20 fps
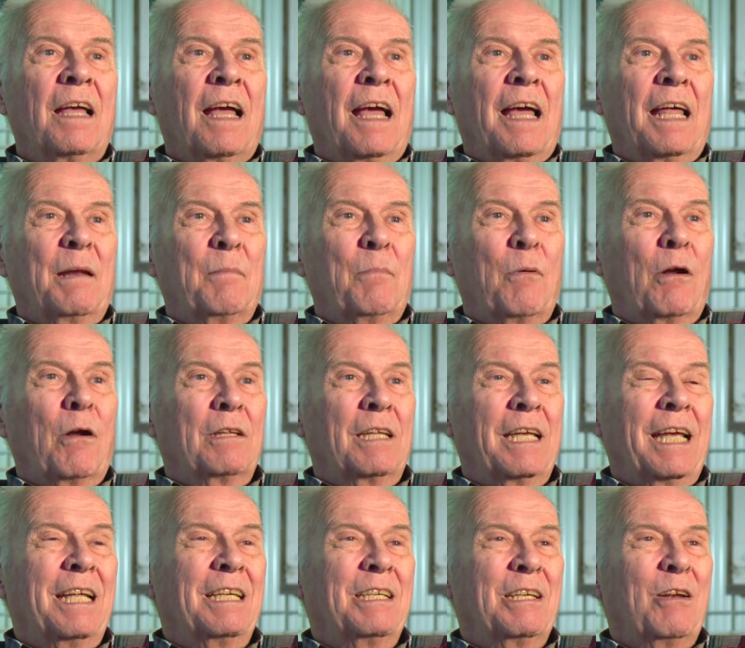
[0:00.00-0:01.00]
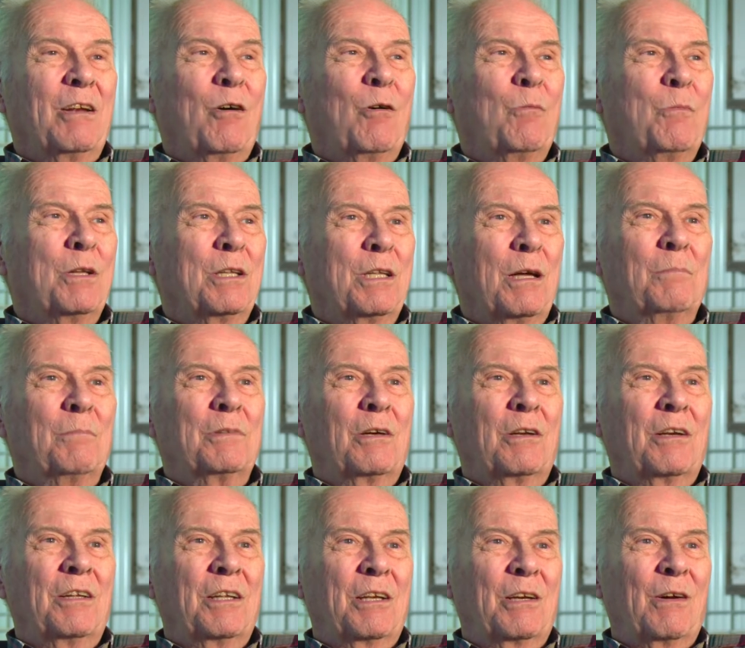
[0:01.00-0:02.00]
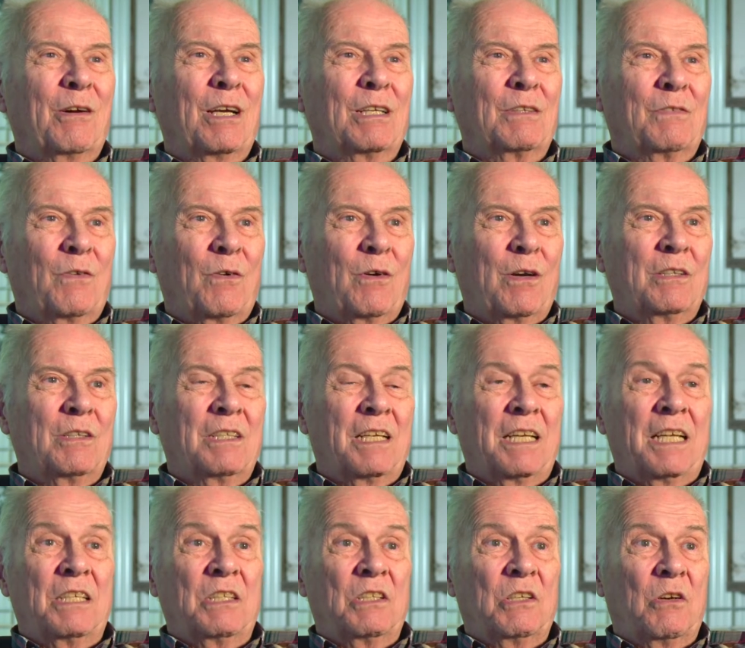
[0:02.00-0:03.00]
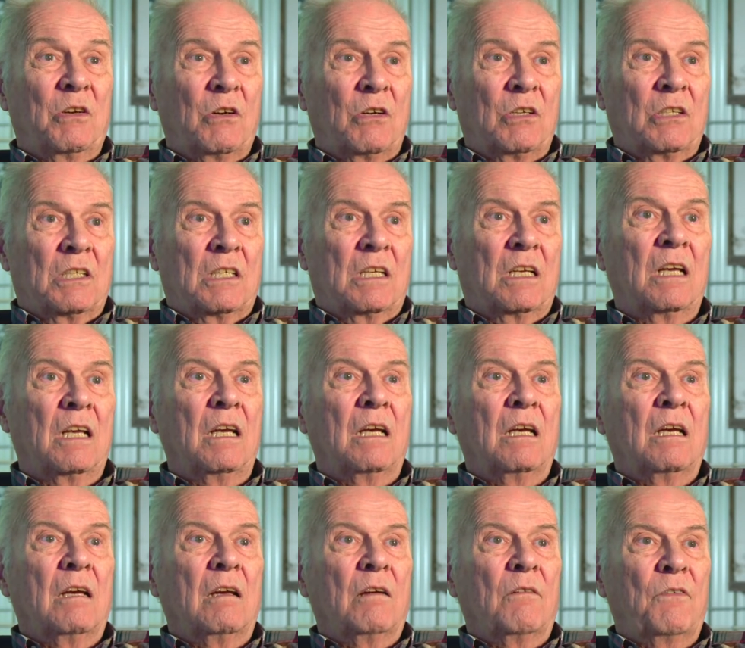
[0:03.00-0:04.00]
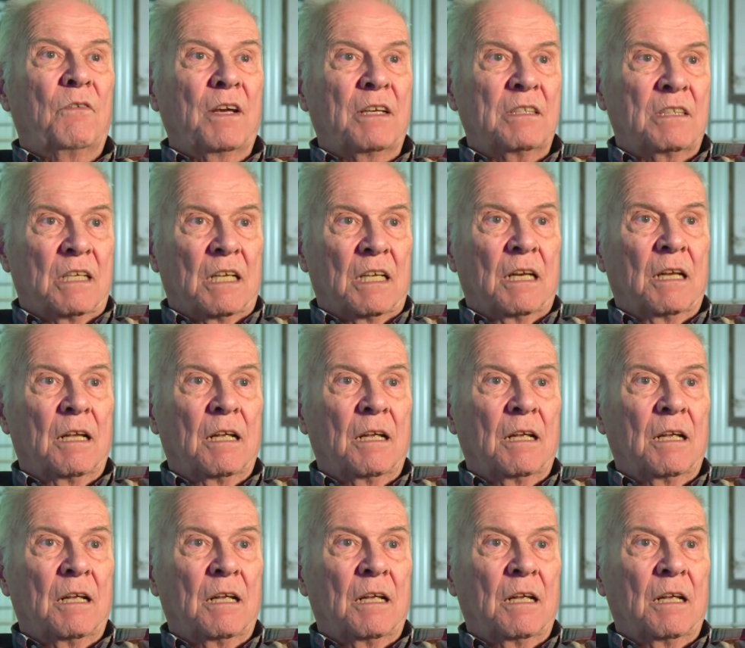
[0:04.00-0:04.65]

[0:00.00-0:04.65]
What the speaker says: And he brought the engine home and dumped it on the garage floor and said, "It's yours, fix it."